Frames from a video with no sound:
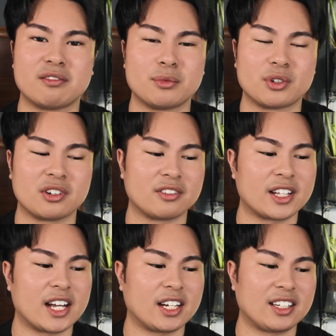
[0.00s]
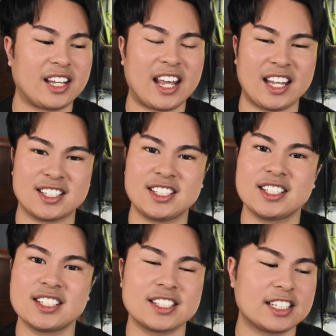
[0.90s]
more of that
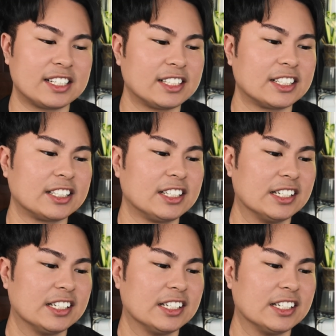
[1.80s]
haziness color.